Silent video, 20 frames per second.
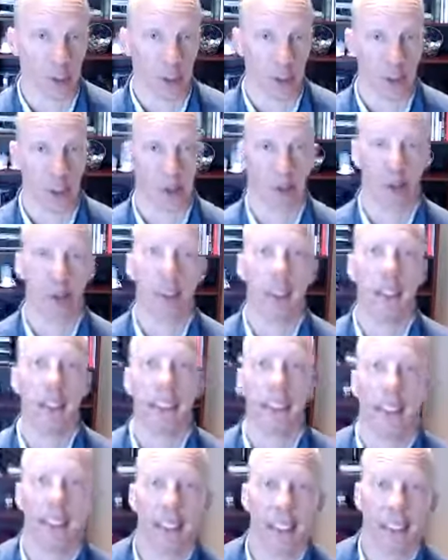it to be
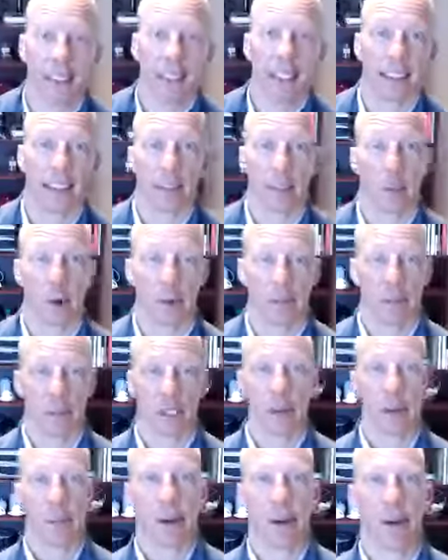true. I'm
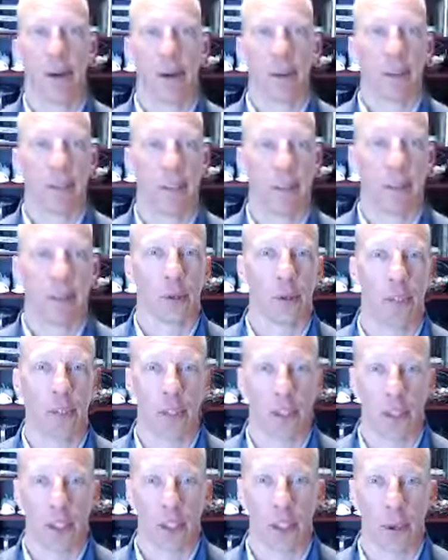hopefully better
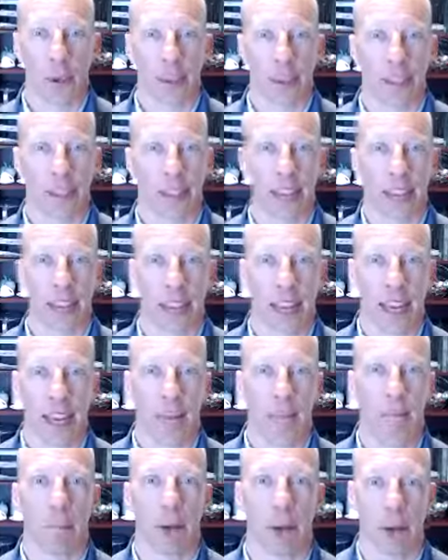or continuing
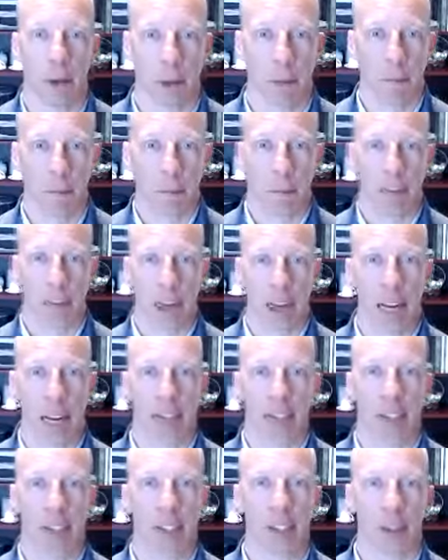to get better
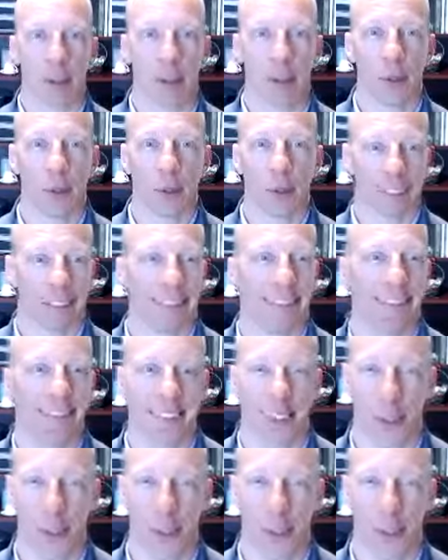as I grow